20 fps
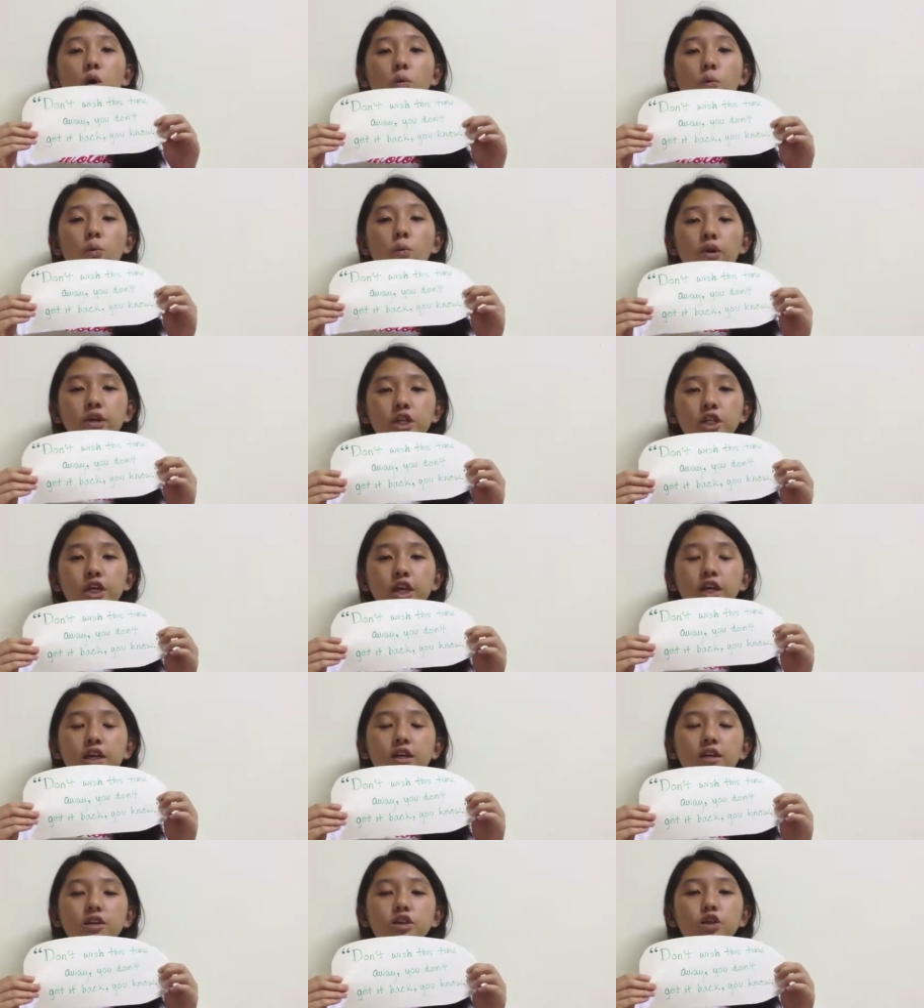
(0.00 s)

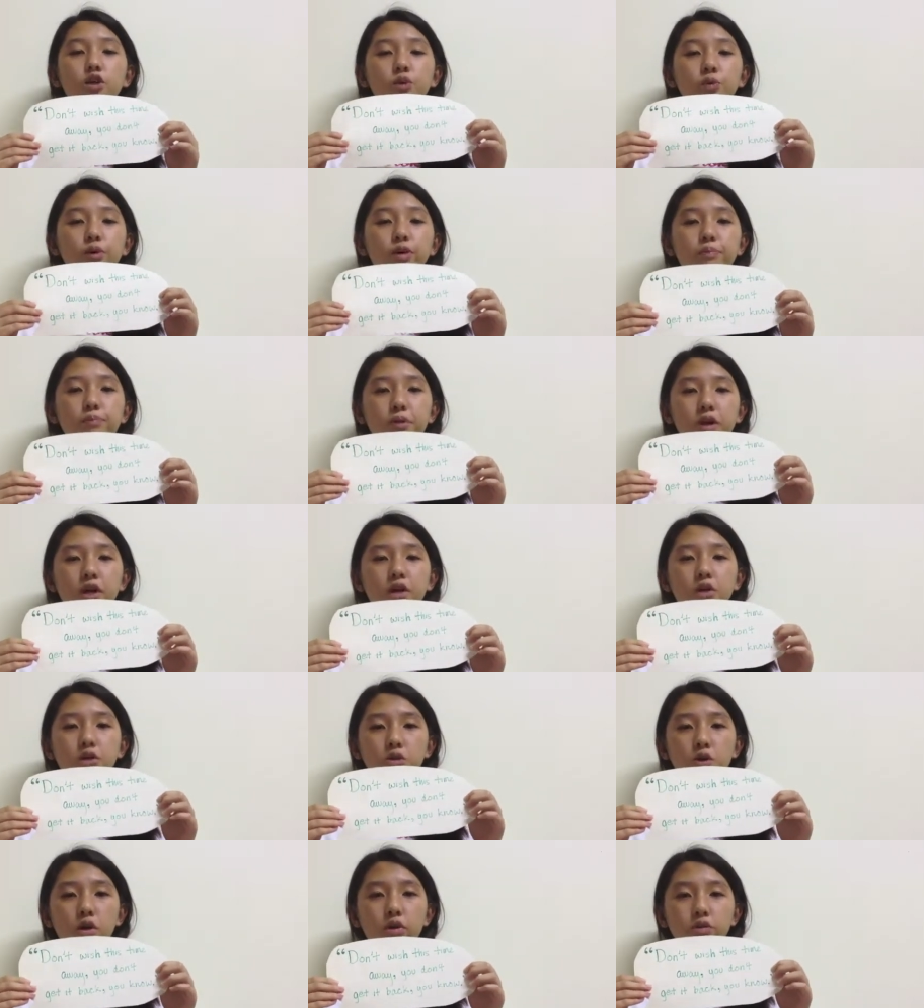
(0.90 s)
wishing you would be an
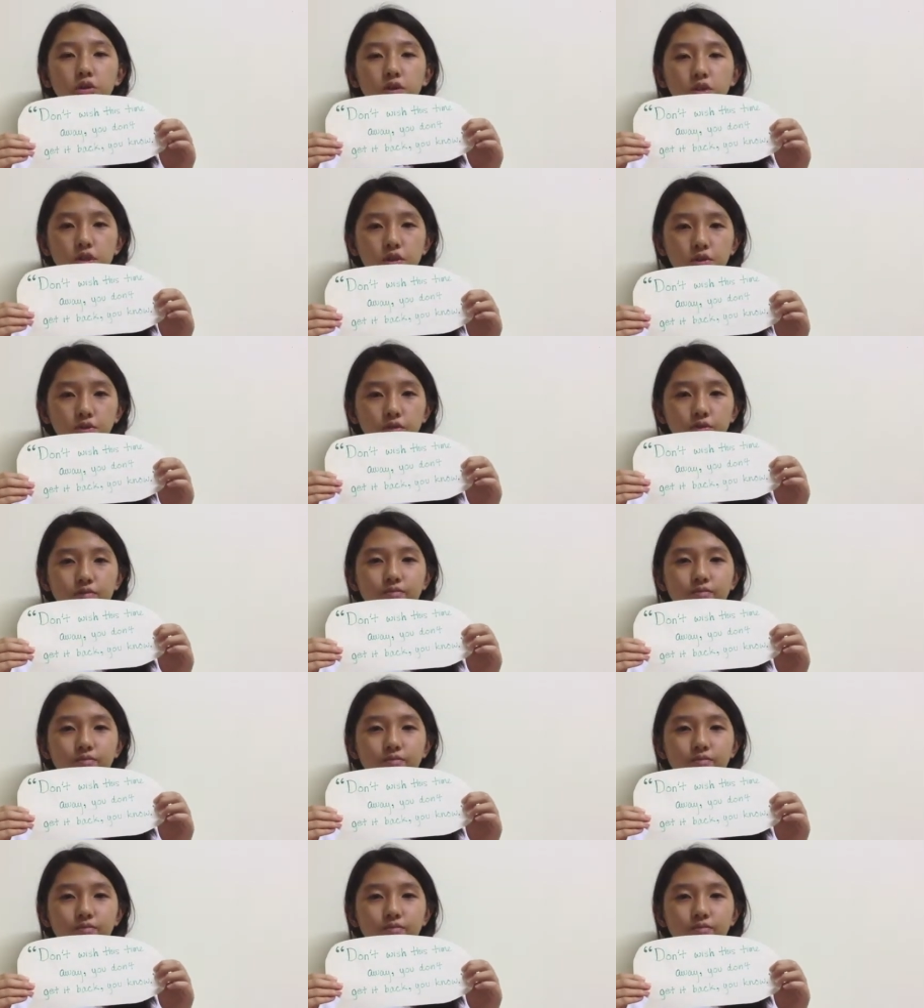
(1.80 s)
adult soon.